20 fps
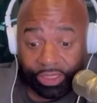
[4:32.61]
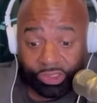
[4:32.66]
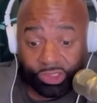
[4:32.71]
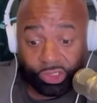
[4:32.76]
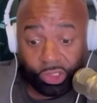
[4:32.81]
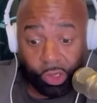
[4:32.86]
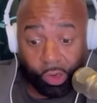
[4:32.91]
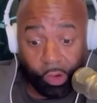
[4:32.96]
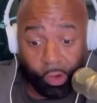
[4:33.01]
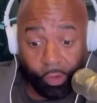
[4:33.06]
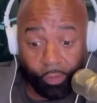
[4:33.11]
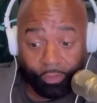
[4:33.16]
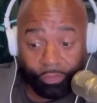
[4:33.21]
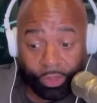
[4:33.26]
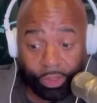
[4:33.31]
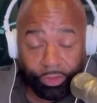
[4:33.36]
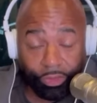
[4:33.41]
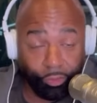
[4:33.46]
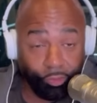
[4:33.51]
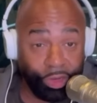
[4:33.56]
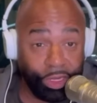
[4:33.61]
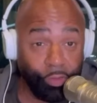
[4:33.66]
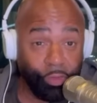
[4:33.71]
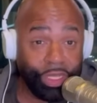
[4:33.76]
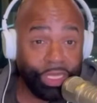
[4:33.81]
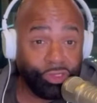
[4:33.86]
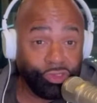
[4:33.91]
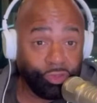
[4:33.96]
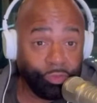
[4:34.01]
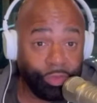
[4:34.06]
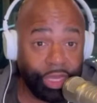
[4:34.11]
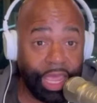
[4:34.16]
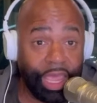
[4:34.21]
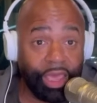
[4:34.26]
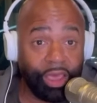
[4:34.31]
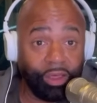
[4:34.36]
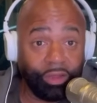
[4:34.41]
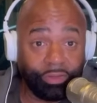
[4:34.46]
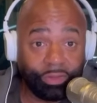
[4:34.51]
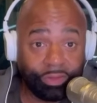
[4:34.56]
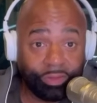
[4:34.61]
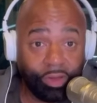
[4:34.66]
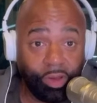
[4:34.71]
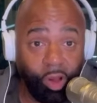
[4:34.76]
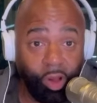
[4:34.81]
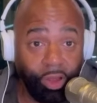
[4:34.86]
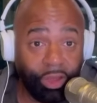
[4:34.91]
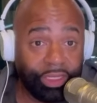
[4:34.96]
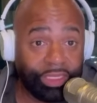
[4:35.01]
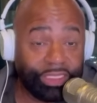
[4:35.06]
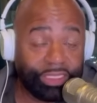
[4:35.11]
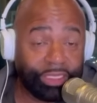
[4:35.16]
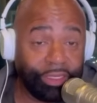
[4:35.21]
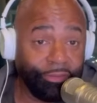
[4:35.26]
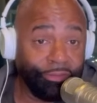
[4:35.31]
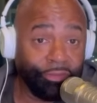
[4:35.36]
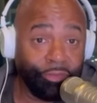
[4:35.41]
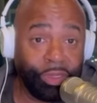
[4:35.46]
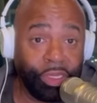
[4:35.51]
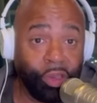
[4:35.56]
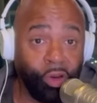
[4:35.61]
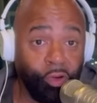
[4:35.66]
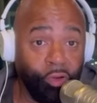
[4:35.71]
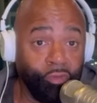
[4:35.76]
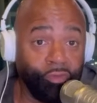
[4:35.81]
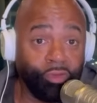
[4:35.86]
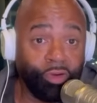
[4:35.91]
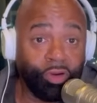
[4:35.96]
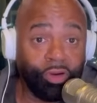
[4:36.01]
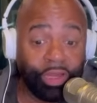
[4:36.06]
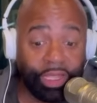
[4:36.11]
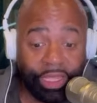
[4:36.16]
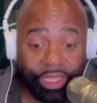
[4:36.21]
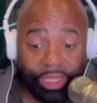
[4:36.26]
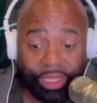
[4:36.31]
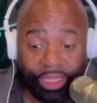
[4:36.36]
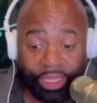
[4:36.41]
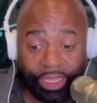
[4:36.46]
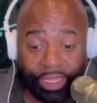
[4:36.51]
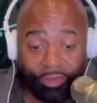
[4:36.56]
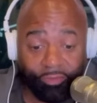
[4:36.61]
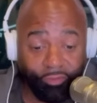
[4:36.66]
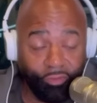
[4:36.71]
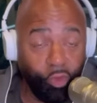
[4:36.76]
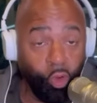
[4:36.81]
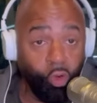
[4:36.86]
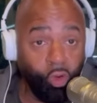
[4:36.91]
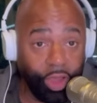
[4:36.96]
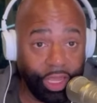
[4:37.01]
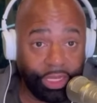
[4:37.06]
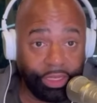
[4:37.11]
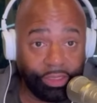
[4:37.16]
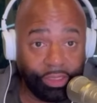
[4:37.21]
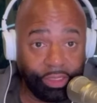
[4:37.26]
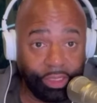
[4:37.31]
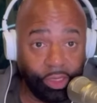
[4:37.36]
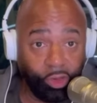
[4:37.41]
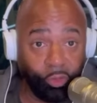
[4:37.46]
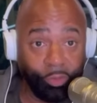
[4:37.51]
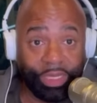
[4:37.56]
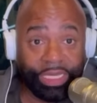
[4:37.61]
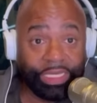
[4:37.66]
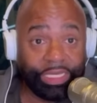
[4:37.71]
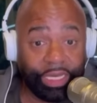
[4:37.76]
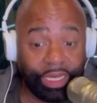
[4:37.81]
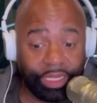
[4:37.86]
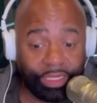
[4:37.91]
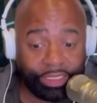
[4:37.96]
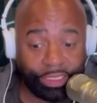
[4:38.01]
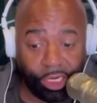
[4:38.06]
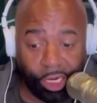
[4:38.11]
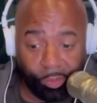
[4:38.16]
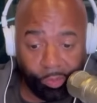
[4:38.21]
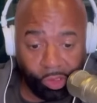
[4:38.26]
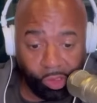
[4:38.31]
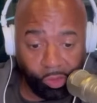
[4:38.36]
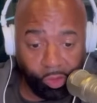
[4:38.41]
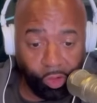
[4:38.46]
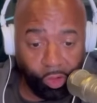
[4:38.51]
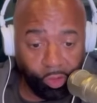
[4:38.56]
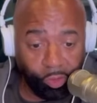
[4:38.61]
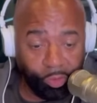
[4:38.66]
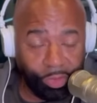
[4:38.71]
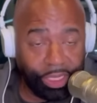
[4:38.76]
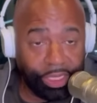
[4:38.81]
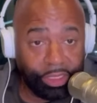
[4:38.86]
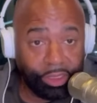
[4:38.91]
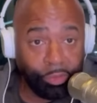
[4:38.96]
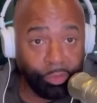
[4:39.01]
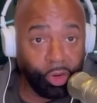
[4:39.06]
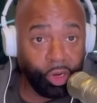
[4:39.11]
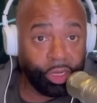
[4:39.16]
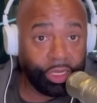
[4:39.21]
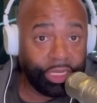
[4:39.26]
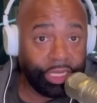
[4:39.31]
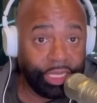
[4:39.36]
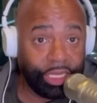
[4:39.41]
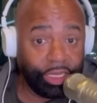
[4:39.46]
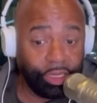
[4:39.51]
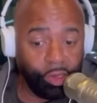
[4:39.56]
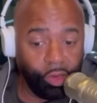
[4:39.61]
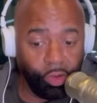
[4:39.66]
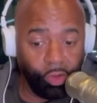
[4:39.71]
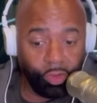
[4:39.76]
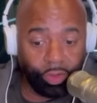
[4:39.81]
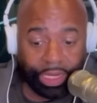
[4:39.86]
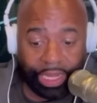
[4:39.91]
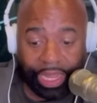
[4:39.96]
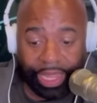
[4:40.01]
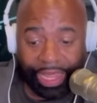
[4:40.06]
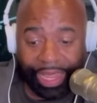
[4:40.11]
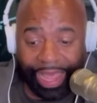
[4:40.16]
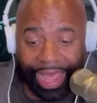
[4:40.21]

So 3 weeks from now, all this stuff will be over and void. It'll be done. Terry McLaurin will be in the burgundy and gold.